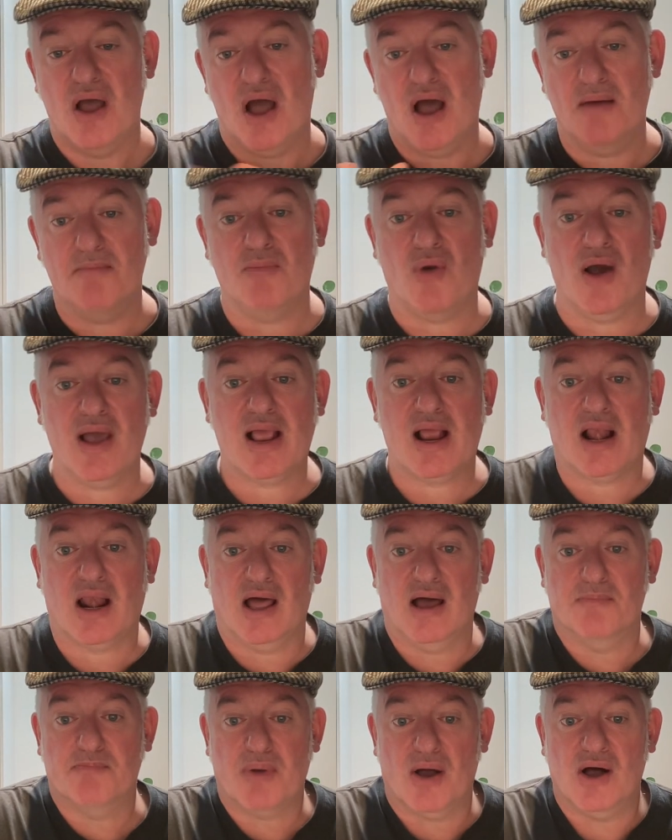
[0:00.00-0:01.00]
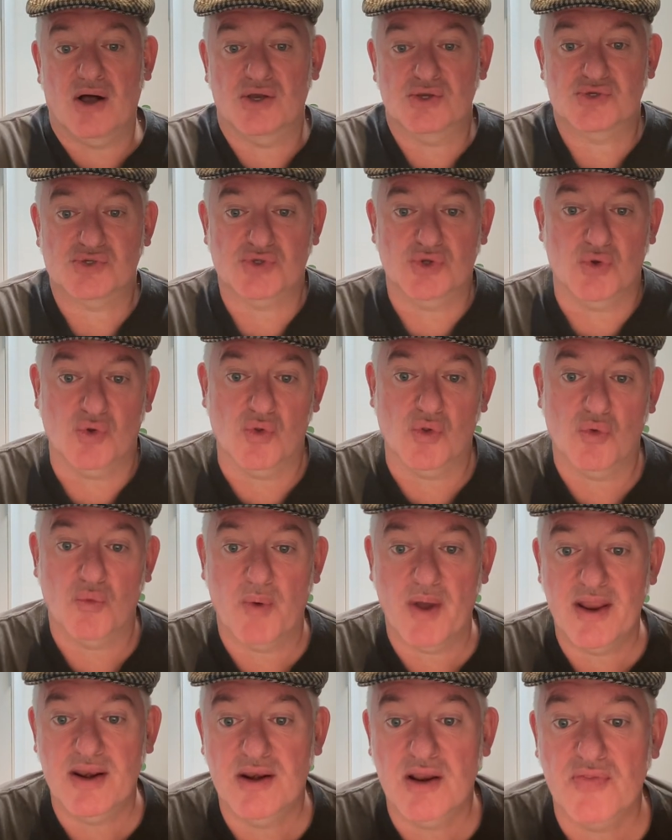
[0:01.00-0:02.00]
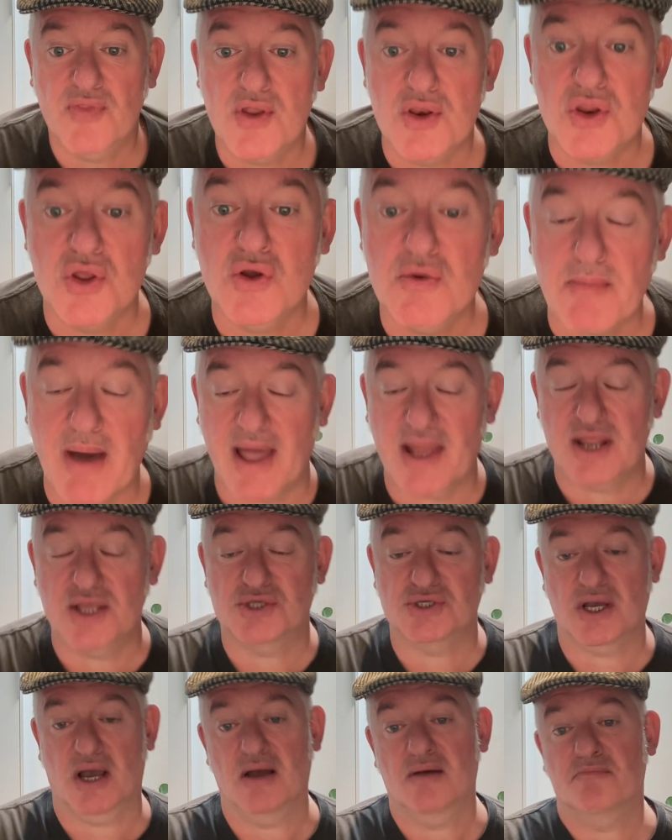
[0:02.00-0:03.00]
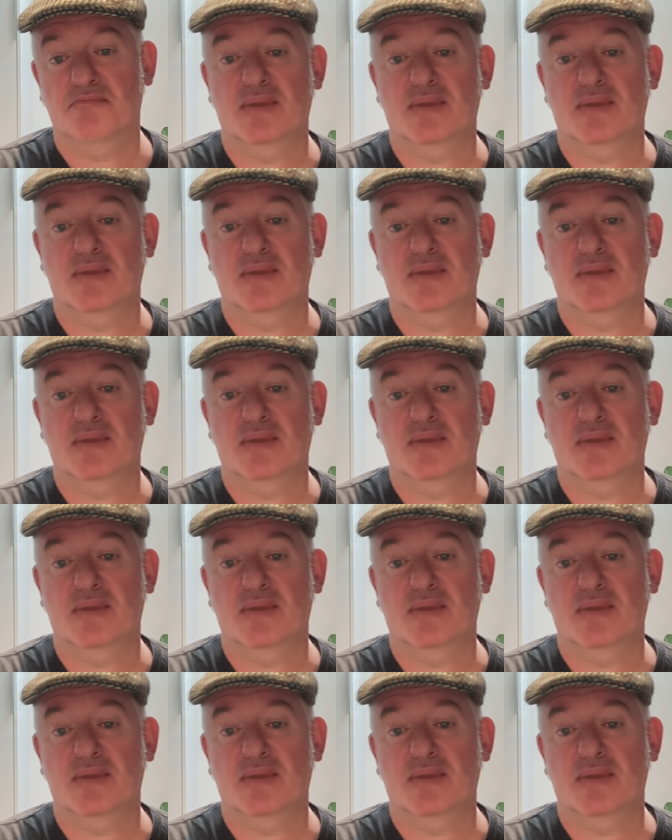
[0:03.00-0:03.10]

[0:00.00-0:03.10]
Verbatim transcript: At my club, Arsenal, when the new manager,